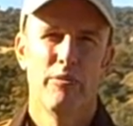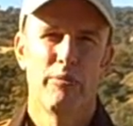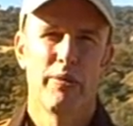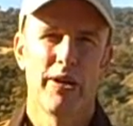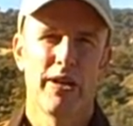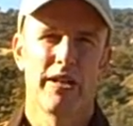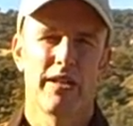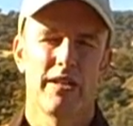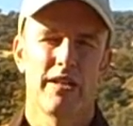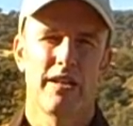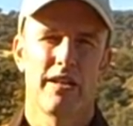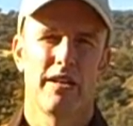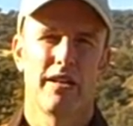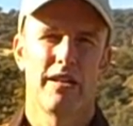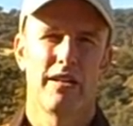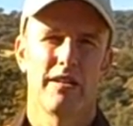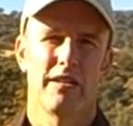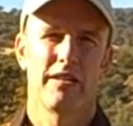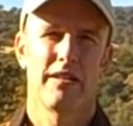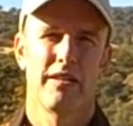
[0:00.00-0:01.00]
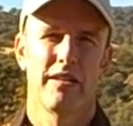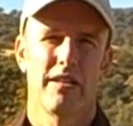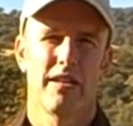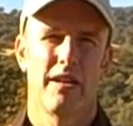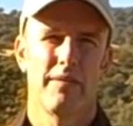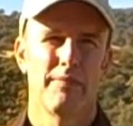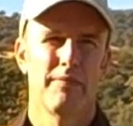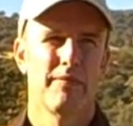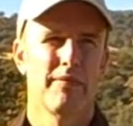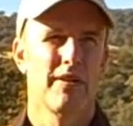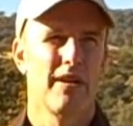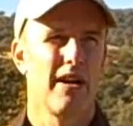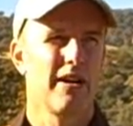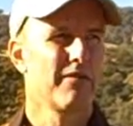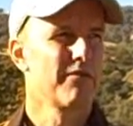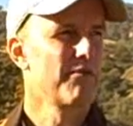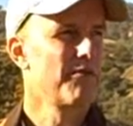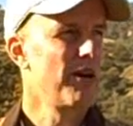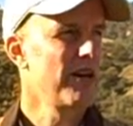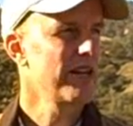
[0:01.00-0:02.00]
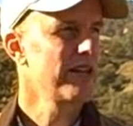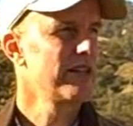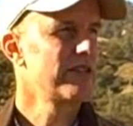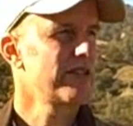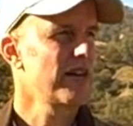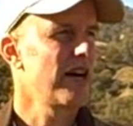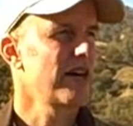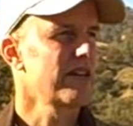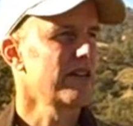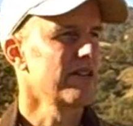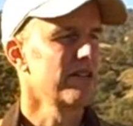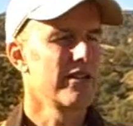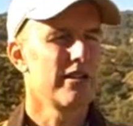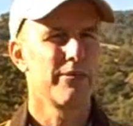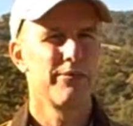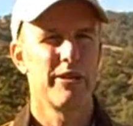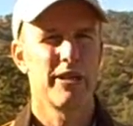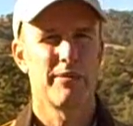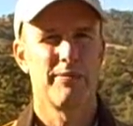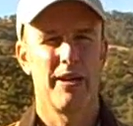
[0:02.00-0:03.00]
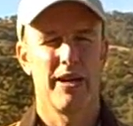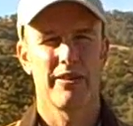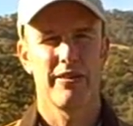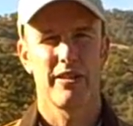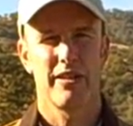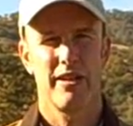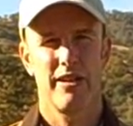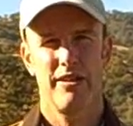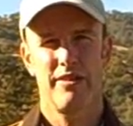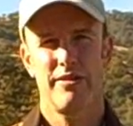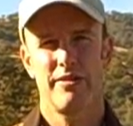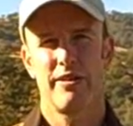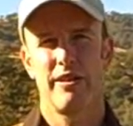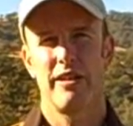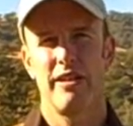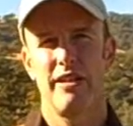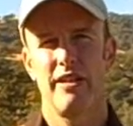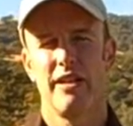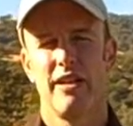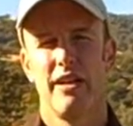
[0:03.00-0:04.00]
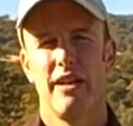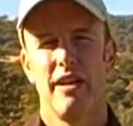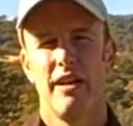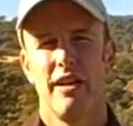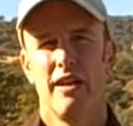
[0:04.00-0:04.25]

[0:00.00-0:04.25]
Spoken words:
But I wanted to talk a little bit about the history